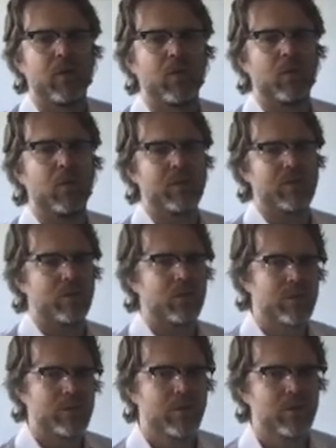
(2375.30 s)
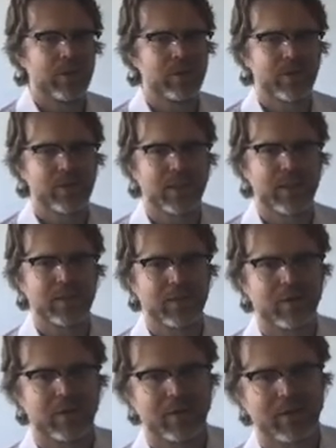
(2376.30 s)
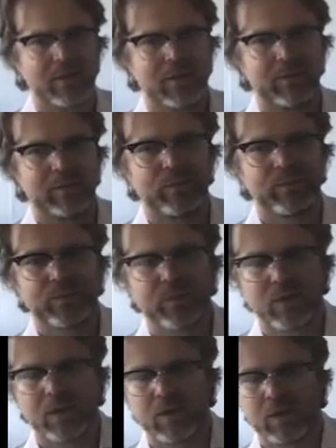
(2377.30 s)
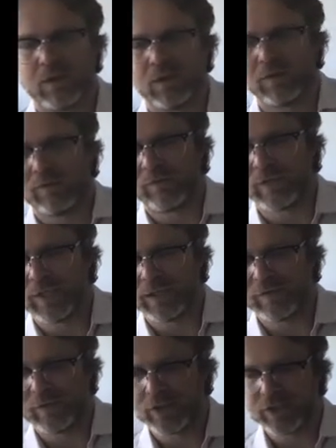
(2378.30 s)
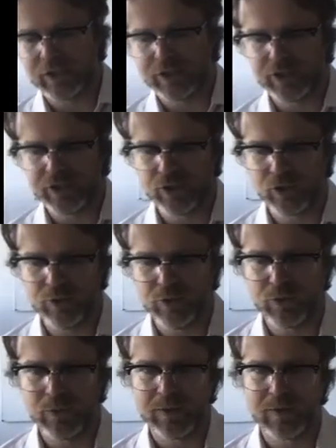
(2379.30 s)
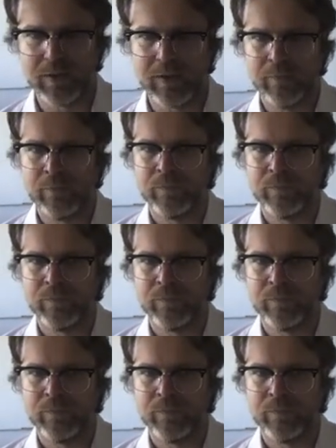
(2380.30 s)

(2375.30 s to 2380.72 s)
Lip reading: What's also interesting as a criticism of the definition I just showed you is that